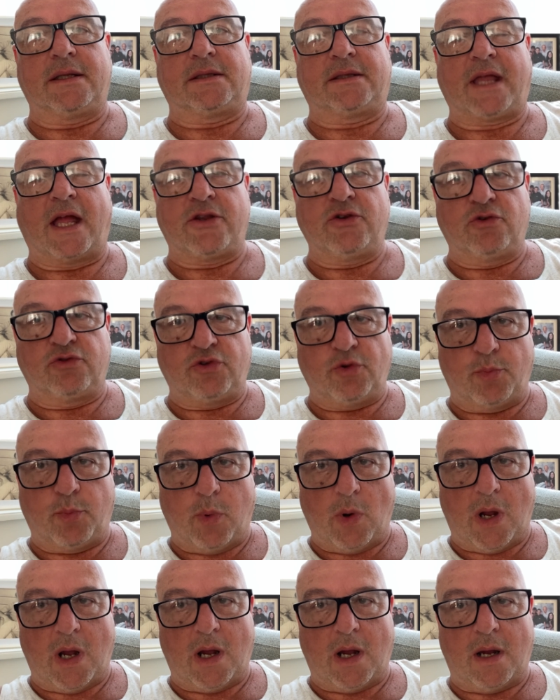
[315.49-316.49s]
Daniel
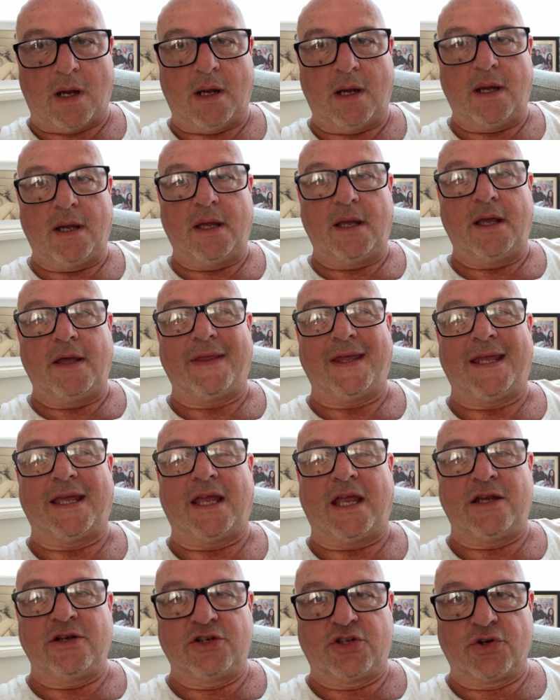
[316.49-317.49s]
Dubois the
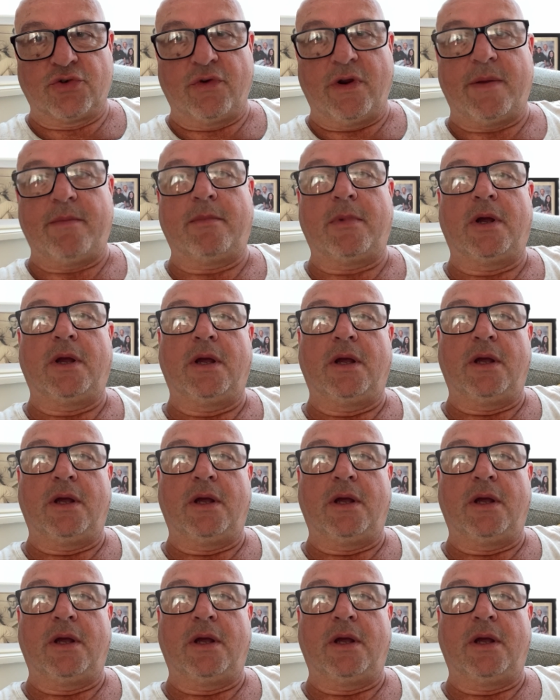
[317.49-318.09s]
interim